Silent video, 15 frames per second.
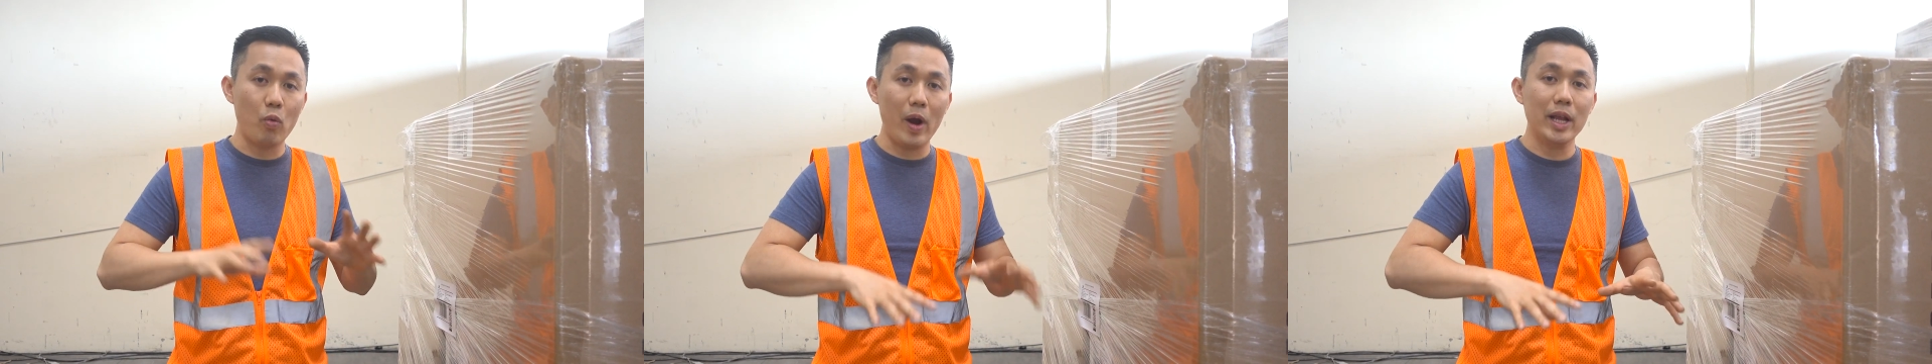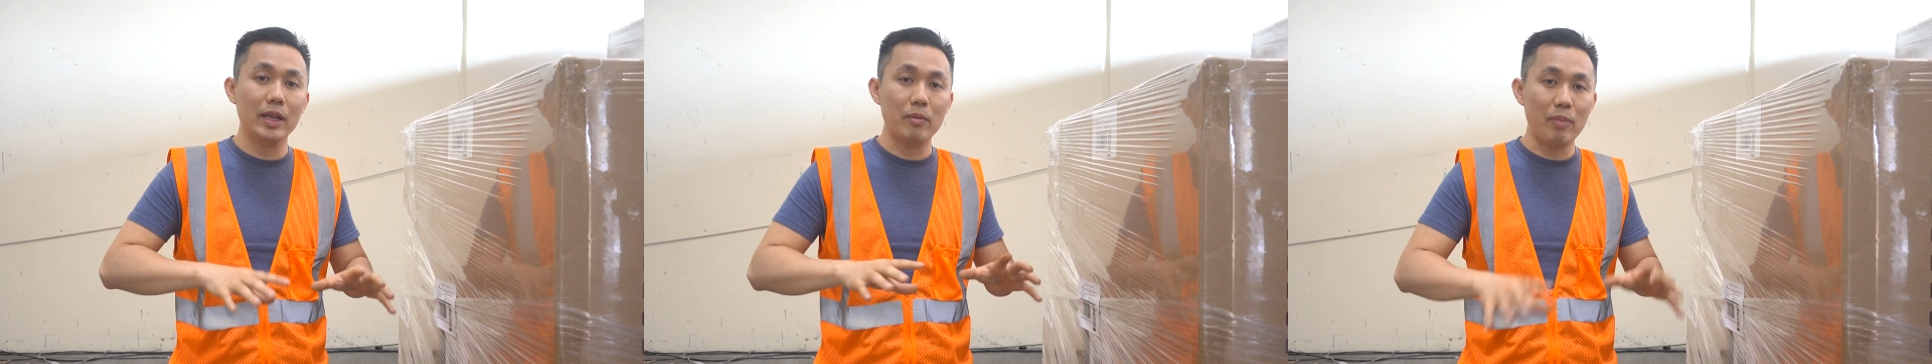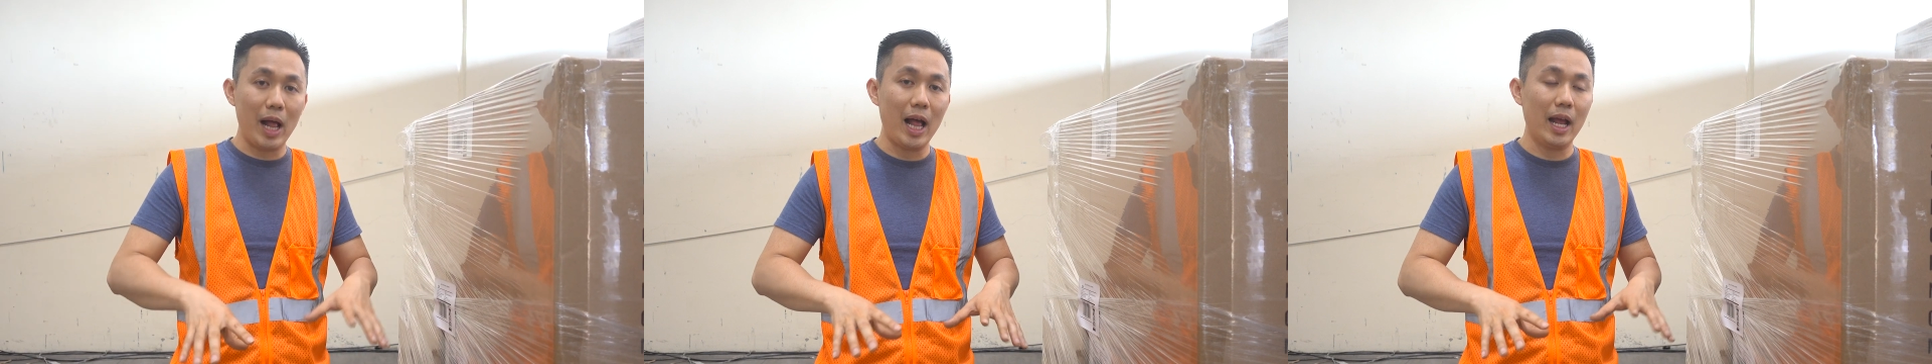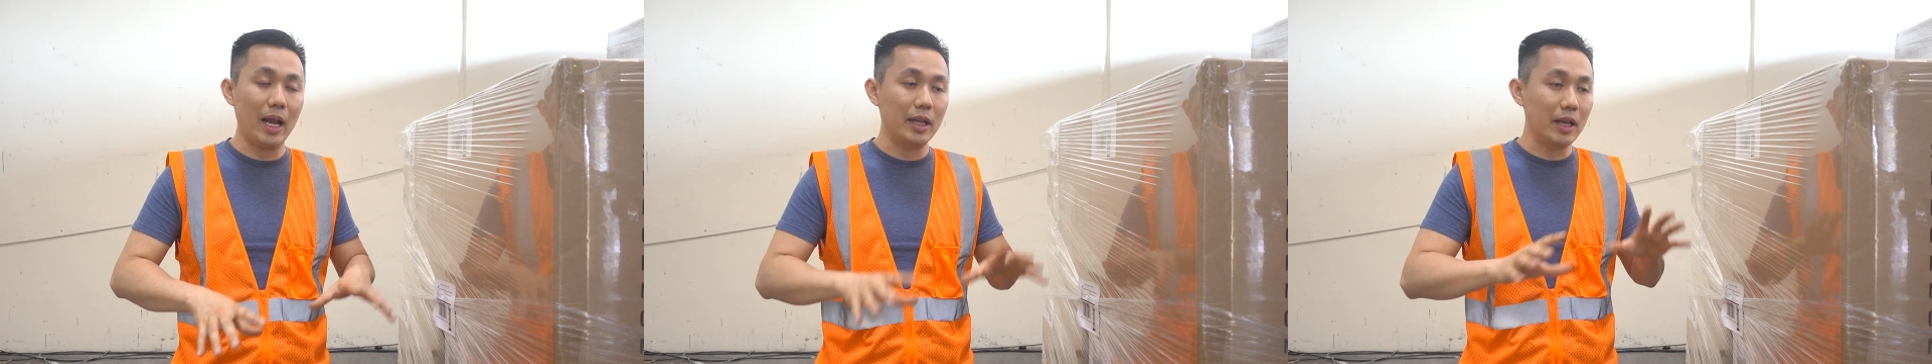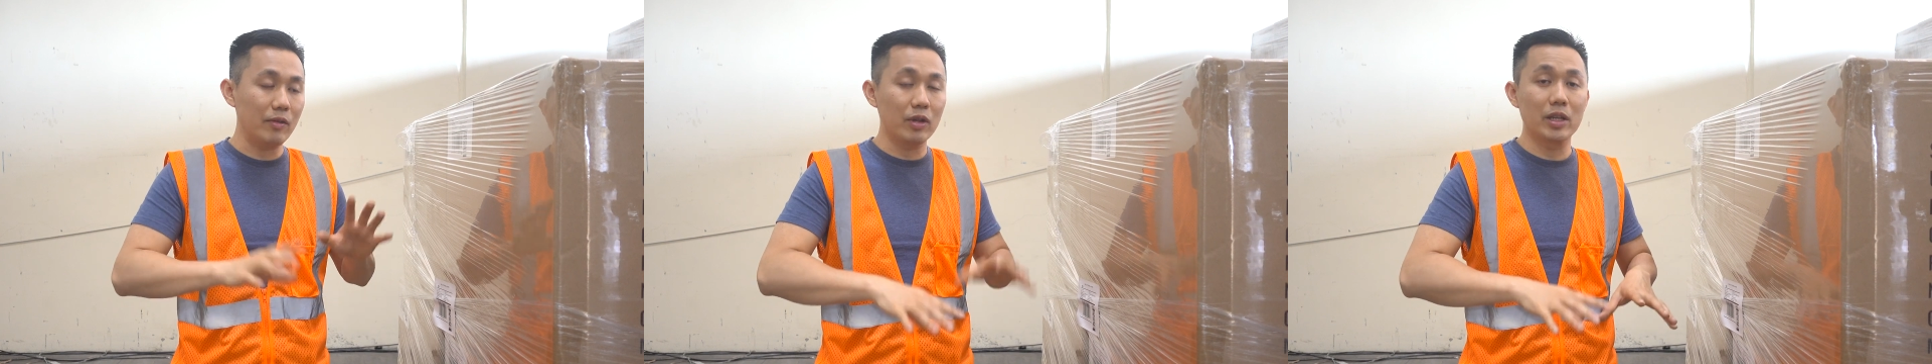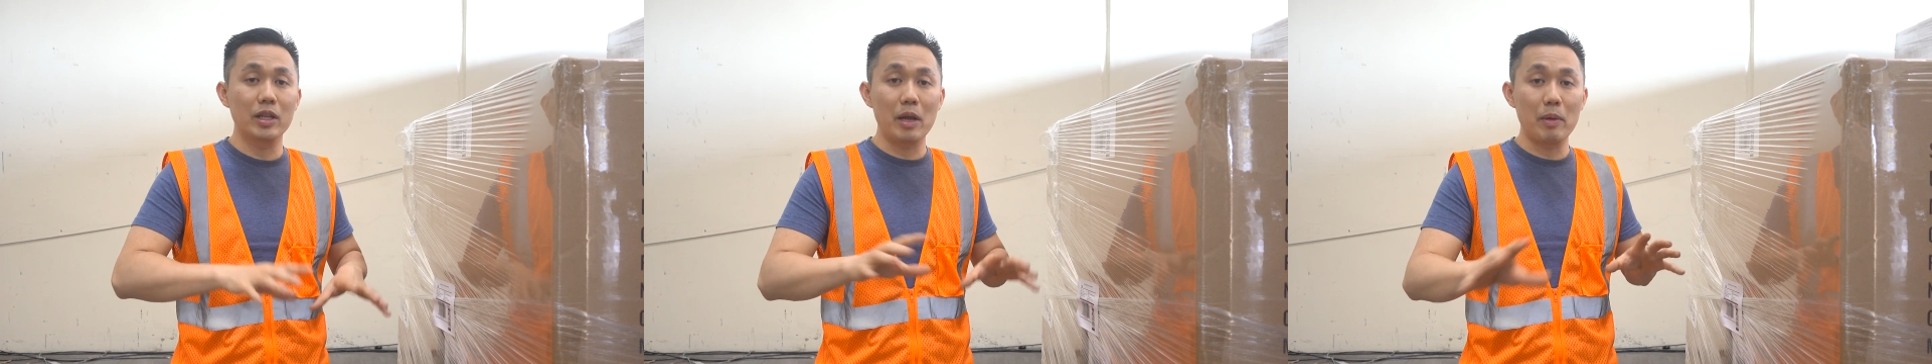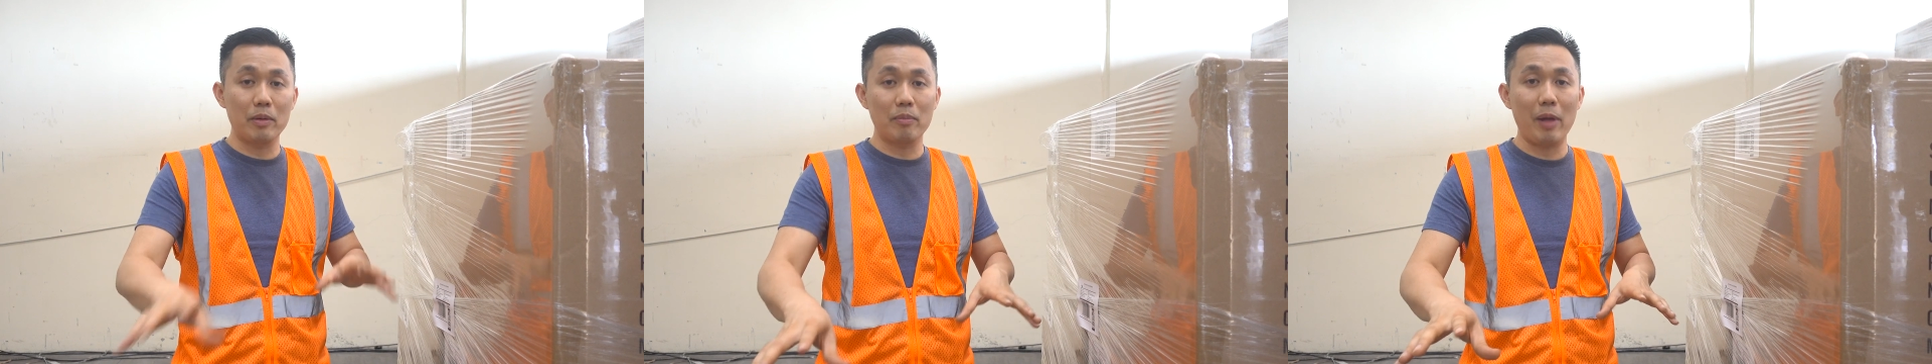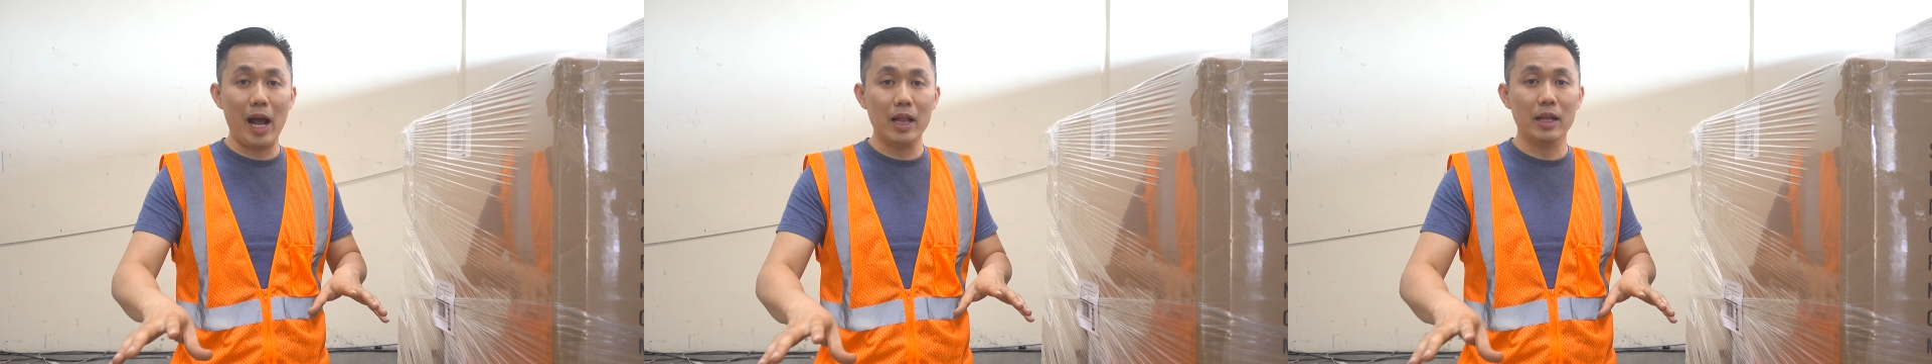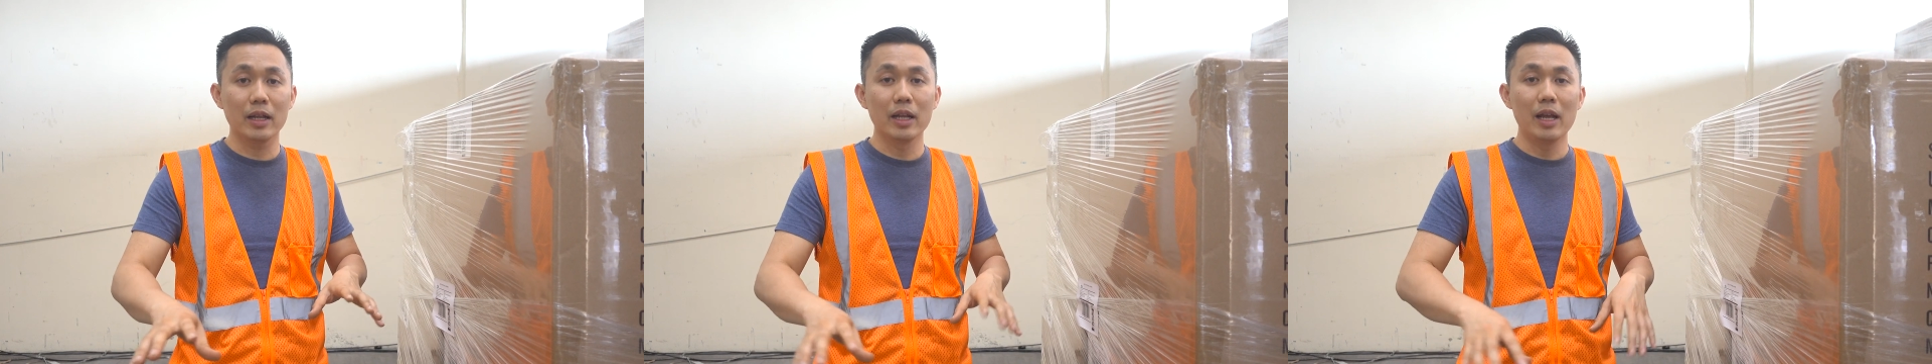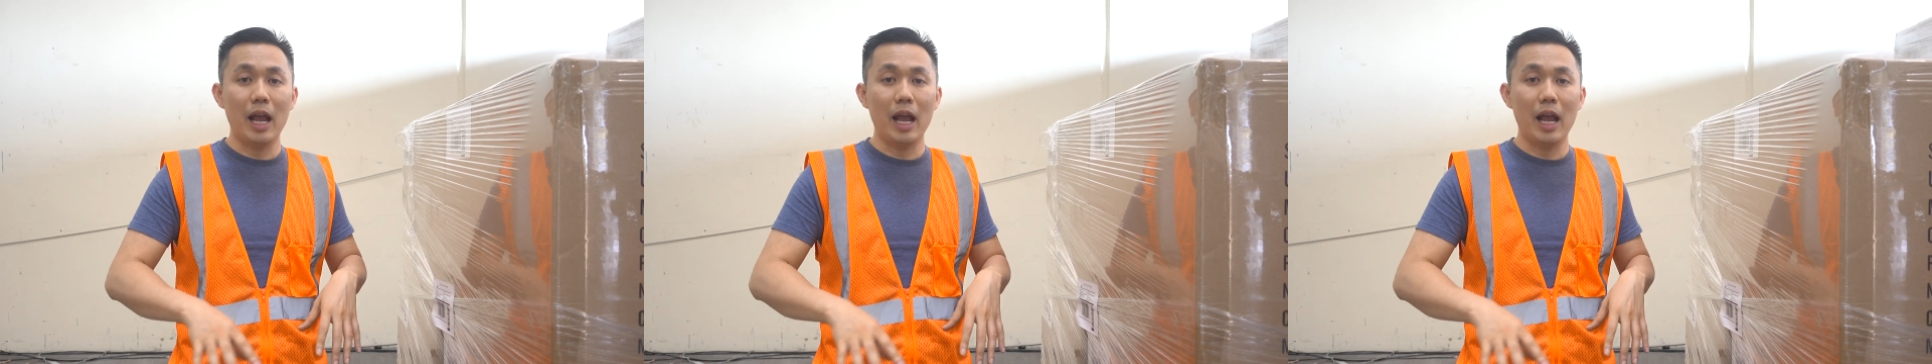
weight the pallet and give you the name of the pallet